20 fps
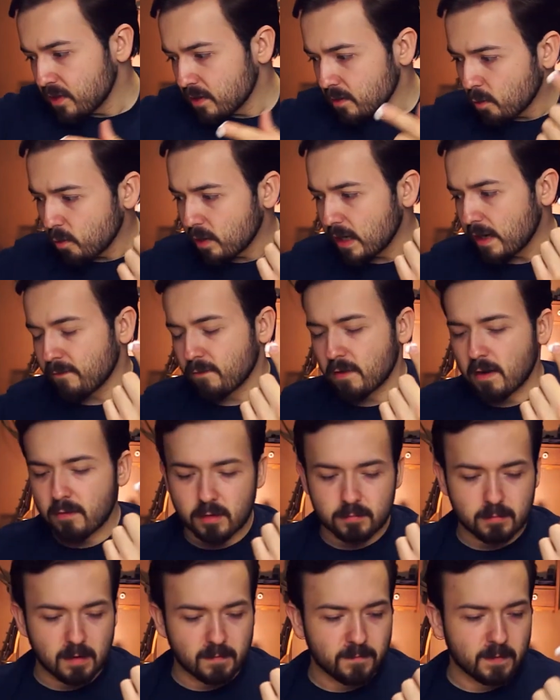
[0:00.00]
whenever I
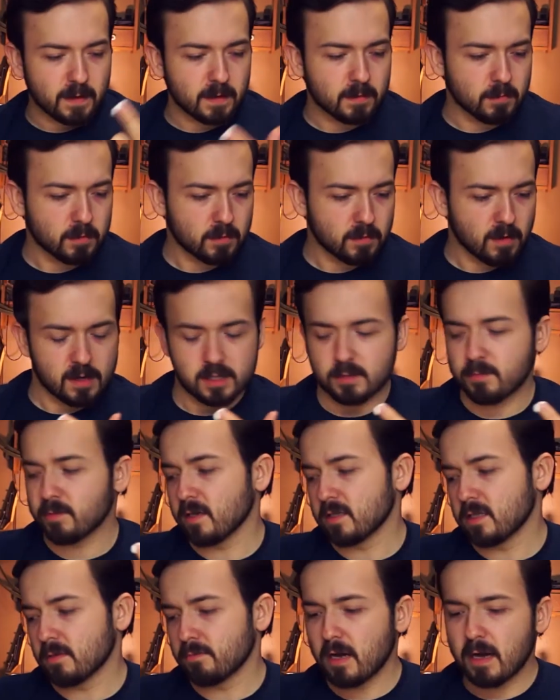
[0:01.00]
run my finger across
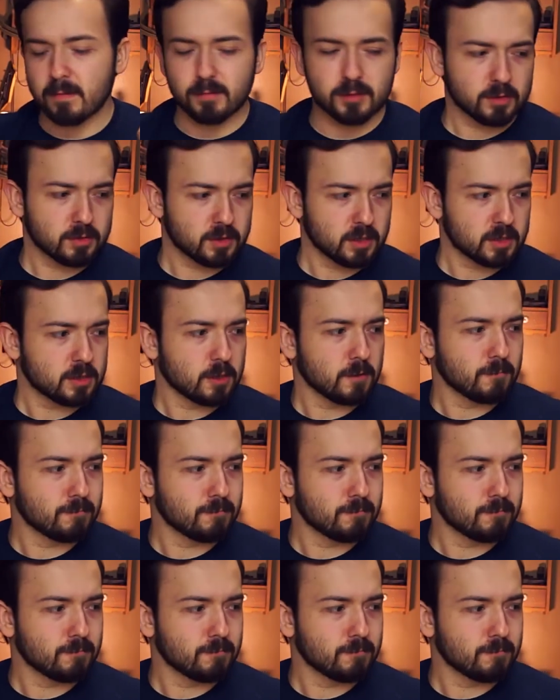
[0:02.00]
because the bubbles are just so